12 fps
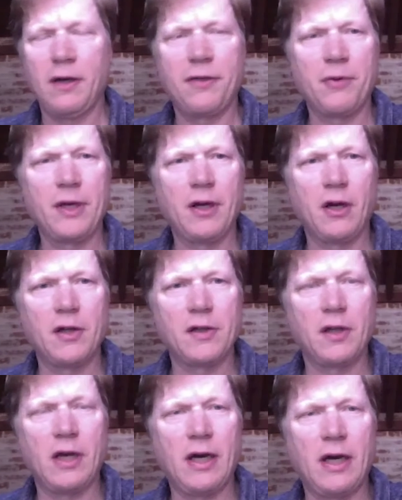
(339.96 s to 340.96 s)
three guards
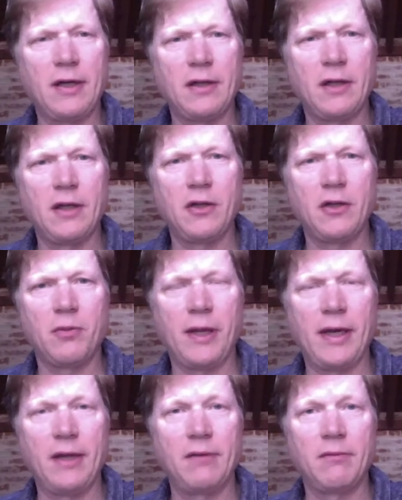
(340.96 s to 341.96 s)
a lot, and you're
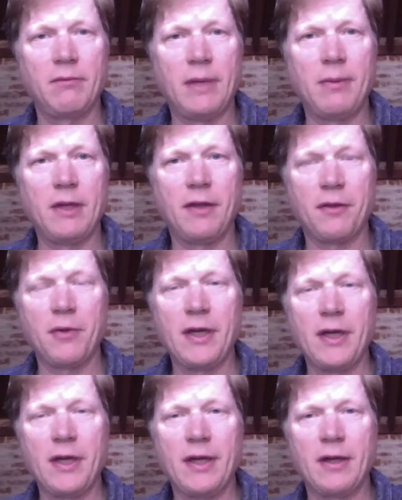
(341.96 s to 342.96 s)
playing maybe a
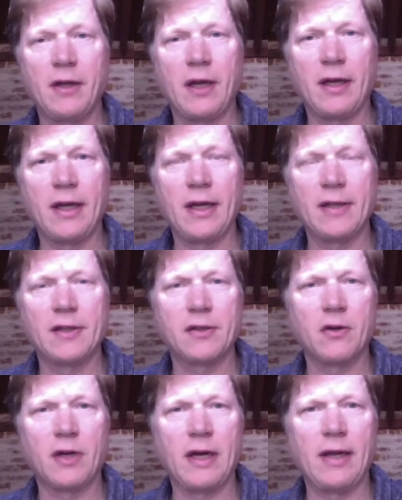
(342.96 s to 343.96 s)
three in a lot of
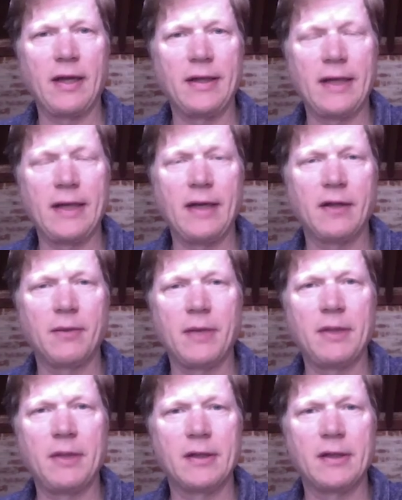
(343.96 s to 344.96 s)
cases, or a guy like Dalen
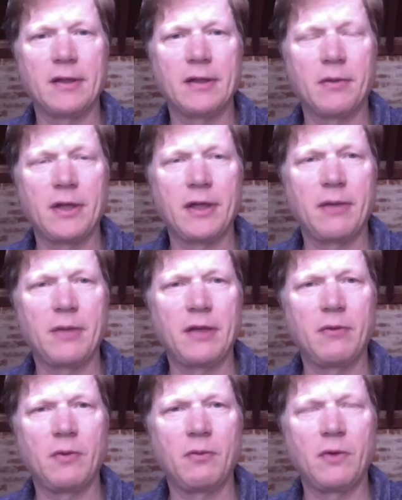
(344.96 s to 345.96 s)
maybe as a three. I mean,
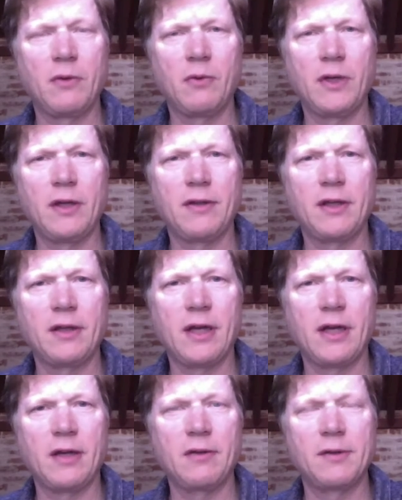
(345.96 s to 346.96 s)
what do you think
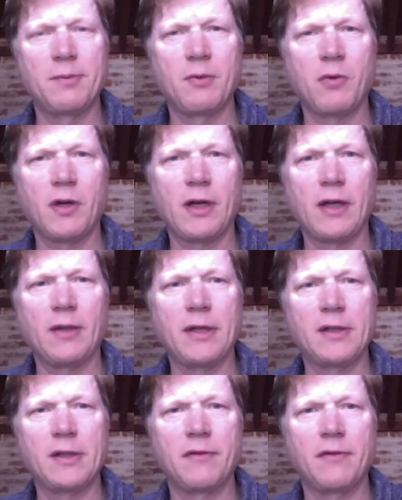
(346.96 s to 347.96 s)
kind of has been working out the
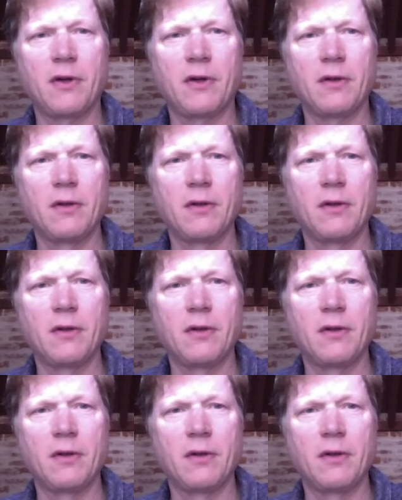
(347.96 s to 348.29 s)
best so far?